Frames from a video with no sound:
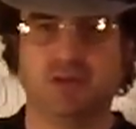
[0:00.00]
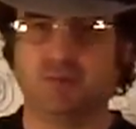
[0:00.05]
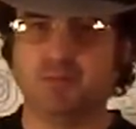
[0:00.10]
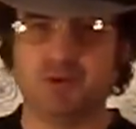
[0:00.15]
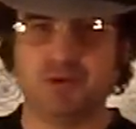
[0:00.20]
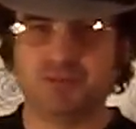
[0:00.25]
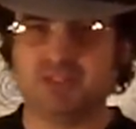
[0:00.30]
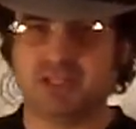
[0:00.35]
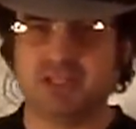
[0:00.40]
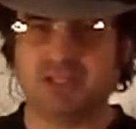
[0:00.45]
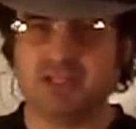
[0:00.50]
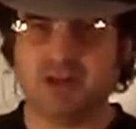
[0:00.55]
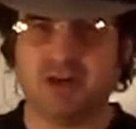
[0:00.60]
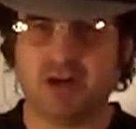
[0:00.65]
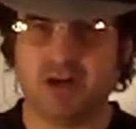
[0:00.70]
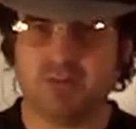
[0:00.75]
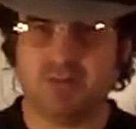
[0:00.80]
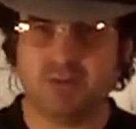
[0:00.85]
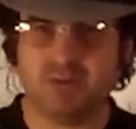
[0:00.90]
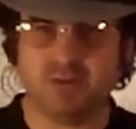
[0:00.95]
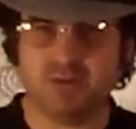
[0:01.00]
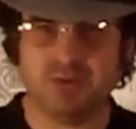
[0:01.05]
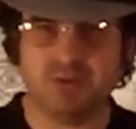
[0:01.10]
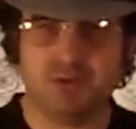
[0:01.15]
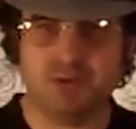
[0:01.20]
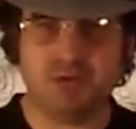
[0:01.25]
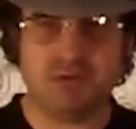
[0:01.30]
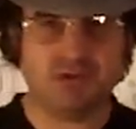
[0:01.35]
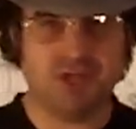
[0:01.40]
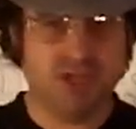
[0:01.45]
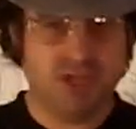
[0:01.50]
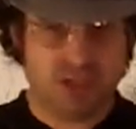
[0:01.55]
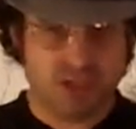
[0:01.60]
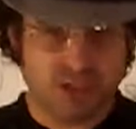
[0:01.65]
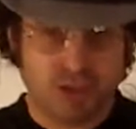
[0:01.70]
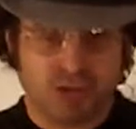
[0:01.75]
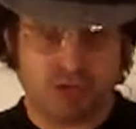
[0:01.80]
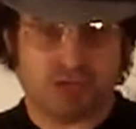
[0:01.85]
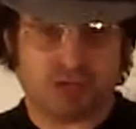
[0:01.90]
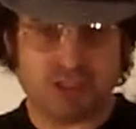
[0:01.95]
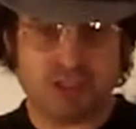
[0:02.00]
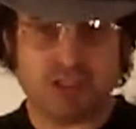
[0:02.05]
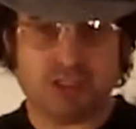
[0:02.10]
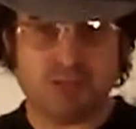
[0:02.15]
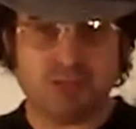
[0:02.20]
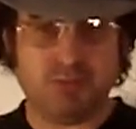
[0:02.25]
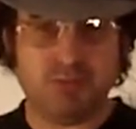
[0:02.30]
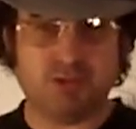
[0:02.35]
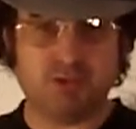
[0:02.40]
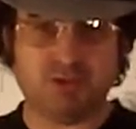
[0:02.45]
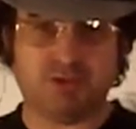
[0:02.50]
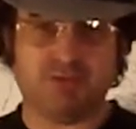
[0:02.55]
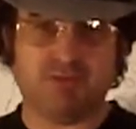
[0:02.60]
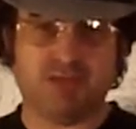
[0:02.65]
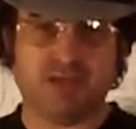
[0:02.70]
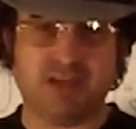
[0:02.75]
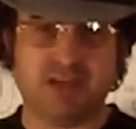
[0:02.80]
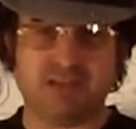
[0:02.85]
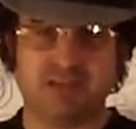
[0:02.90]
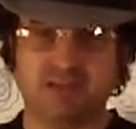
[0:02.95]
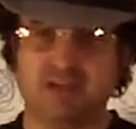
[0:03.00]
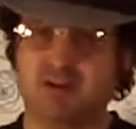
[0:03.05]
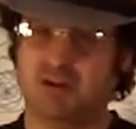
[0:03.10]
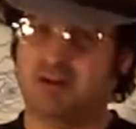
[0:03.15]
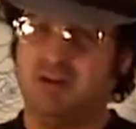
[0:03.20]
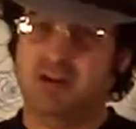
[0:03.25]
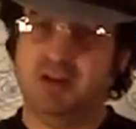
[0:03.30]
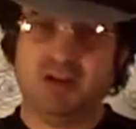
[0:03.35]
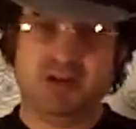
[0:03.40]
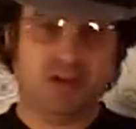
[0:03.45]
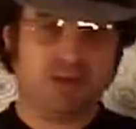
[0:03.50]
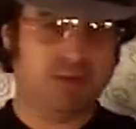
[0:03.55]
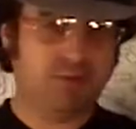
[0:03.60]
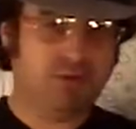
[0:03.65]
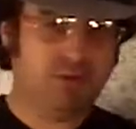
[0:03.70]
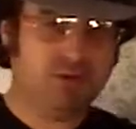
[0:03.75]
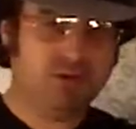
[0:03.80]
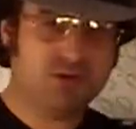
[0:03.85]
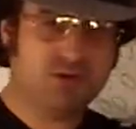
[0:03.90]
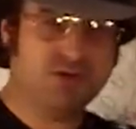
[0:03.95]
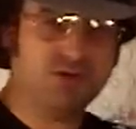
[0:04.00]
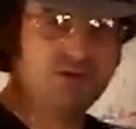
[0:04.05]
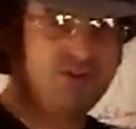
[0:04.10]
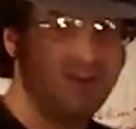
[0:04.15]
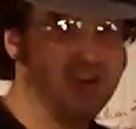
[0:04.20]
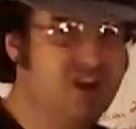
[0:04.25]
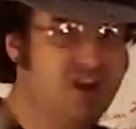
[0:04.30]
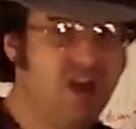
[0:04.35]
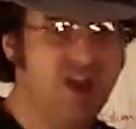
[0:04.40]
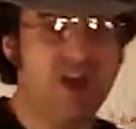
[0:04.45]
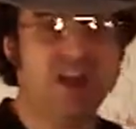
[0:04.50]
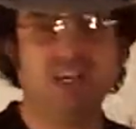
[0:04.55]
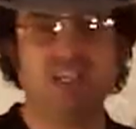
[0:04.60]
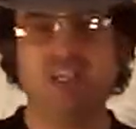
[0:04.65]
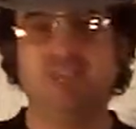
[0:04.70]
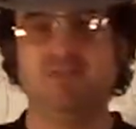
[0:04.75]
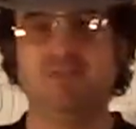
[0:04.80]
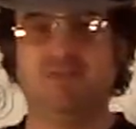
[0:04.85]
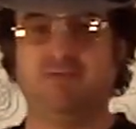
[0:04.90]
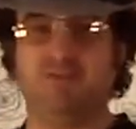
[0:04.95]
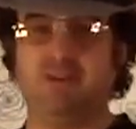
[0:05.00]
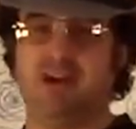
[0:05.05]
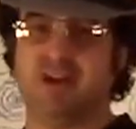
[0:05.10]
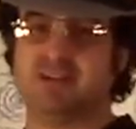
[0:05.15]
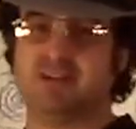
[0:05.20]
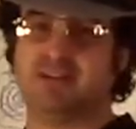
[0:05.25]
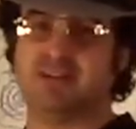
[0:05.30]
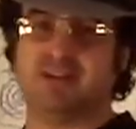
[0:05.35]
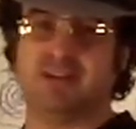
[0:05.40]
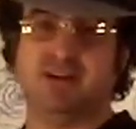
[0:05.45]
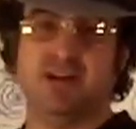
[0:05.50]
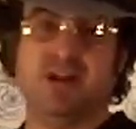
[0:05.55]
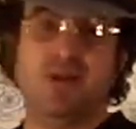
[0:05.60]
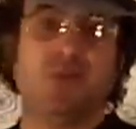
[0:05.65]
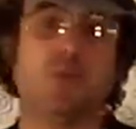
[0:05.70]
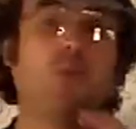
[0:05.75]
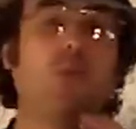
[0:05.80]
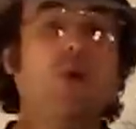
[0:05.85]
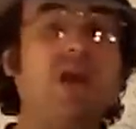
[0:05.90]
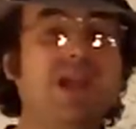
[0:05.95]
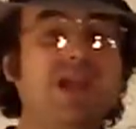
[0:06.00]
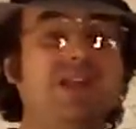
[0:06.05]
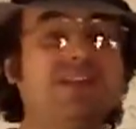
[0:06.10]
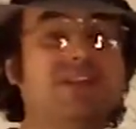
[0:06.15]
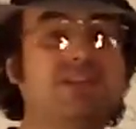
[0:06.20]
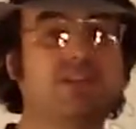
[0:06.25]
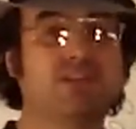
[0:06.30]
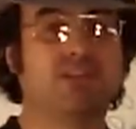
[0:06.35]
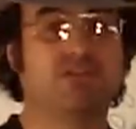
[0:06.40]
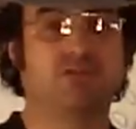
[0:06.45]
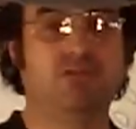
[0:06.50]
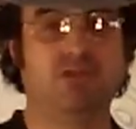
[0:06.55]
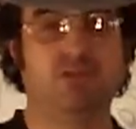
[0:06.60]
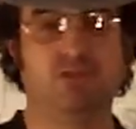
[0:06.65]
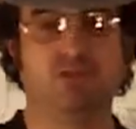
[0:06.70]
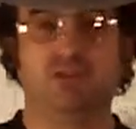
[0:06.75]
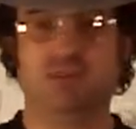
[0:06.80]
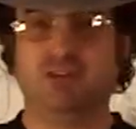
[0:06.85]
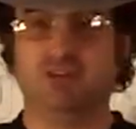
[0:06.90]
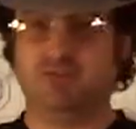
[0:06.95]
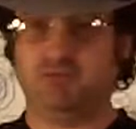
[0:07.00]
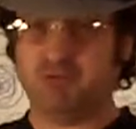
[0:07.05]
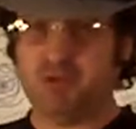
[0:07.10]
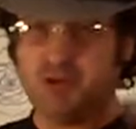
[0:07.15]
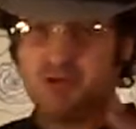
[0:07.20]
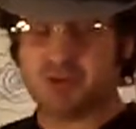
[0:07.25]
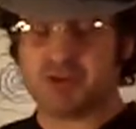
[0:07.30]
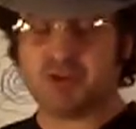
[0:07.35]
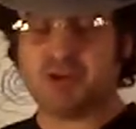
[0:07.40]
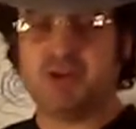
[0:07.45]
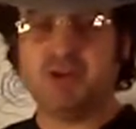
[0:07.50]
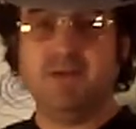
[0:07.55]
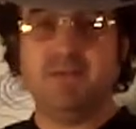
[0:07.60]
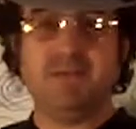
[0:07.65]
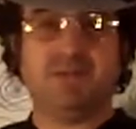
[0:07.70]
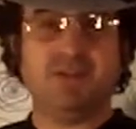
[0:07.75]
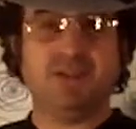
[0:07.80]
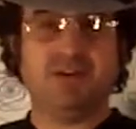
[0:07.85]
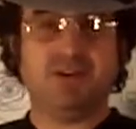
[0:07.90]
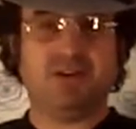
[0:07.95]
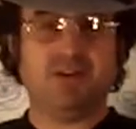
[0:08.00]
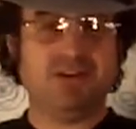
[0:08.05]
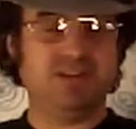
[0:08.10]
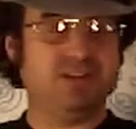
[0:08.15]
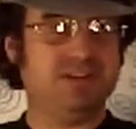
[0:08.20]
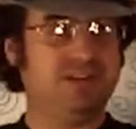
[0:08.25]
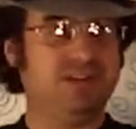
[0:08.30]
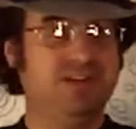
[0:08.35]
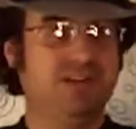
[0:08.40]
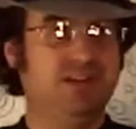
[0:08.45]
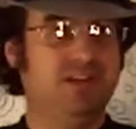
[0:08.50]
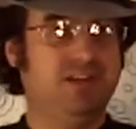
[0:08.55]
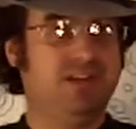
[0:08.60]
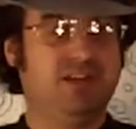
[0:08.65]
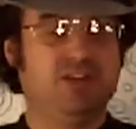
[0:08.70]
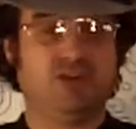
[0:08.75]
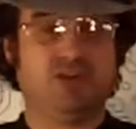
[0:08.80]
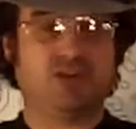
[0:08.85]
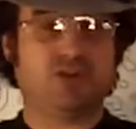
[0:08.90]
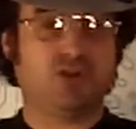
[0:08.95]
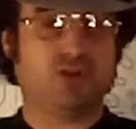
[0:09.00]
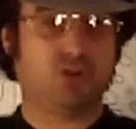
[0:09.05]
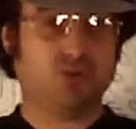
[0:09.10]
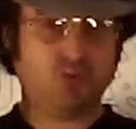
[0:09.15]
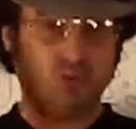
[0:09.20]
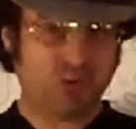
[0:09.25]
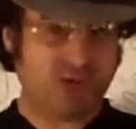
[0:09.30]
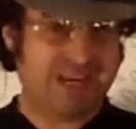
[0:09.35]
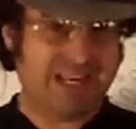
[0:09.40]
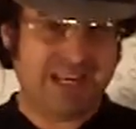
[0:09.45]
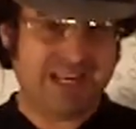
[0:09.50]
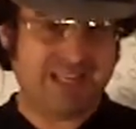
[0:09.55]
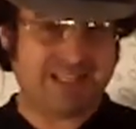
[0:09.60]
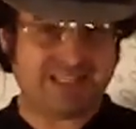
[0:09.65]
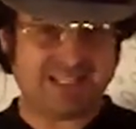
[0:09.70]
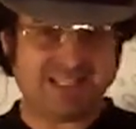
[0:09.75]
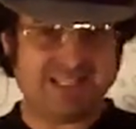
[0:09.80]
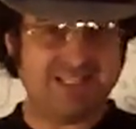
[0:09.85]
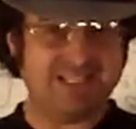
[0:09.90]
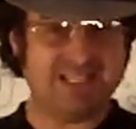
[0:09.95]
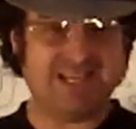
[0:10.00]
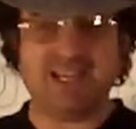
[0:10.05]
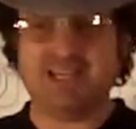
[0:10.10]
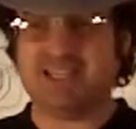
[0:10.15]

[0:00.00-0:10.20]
multi-layer optical computers. You think computers are fast now. Computers are not even fast yet. Wait until the future. In the future, there's crazy,